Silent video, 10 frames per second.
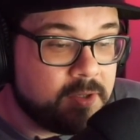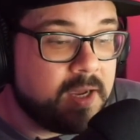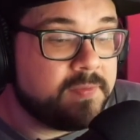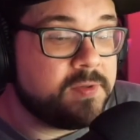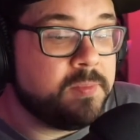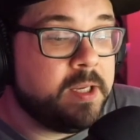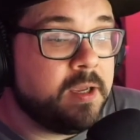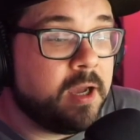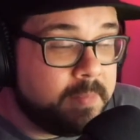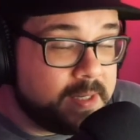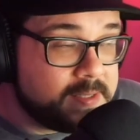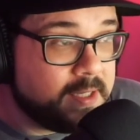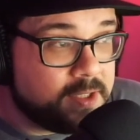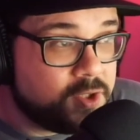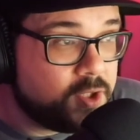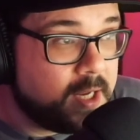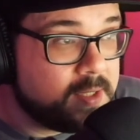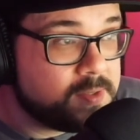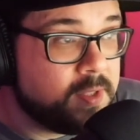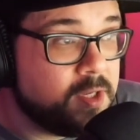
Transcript: You have to be commenting in chat so that